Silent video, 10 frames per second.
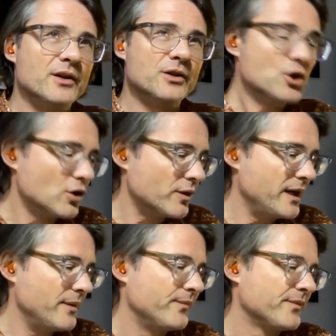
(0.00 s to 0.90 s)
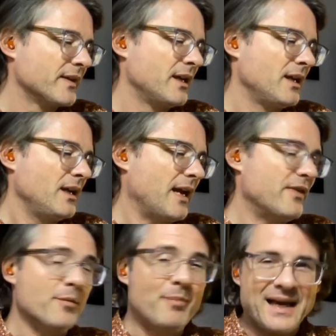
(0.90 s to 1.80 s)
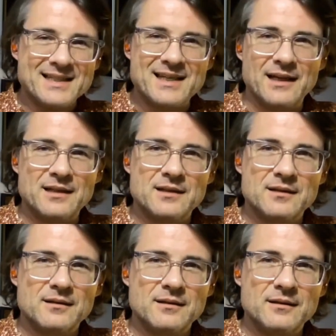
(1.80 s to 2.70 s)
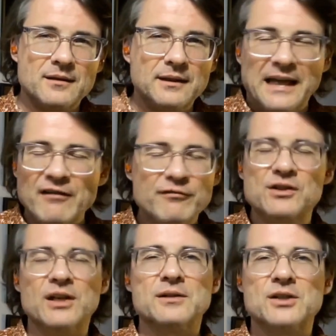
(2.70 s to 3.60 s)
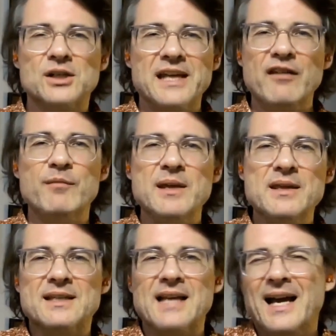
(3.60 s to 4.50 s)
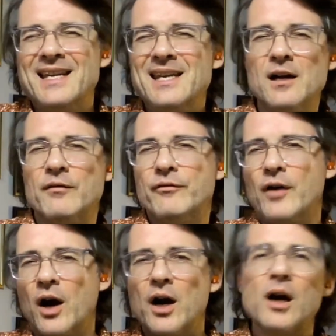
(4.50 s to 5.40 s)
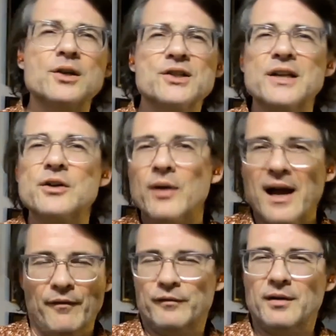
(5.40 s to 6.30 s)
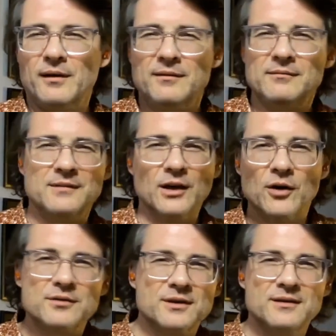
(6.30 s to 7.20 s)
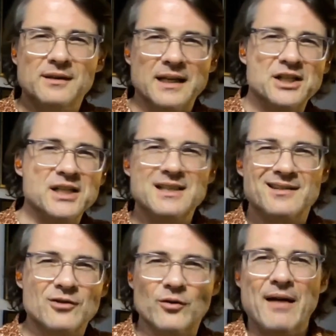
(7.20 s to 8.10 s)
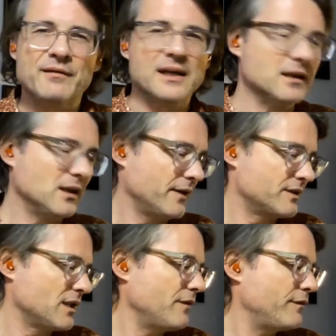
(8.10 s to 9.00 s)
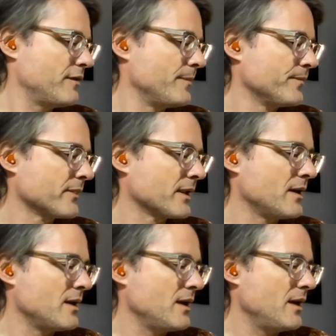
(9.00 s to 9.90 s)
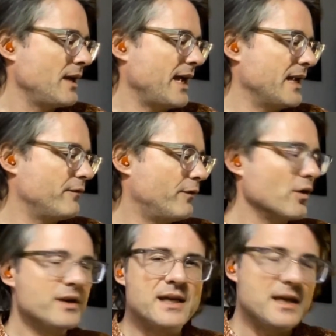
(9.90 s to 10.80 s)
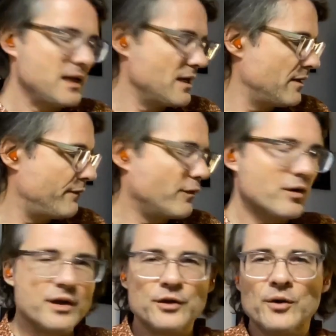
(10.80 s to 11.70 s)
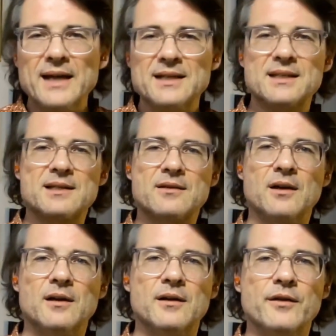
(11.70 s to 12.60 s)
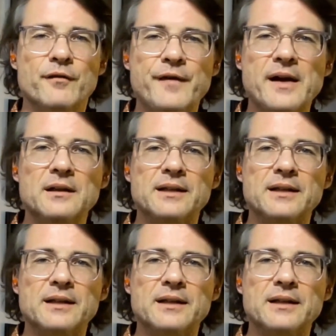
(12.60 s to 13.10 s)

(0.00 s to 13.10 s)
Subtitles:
jewelry, and the basket just gave me this idea of arts and craft, that she's crafting a lot of stuff. And for the dress, the felt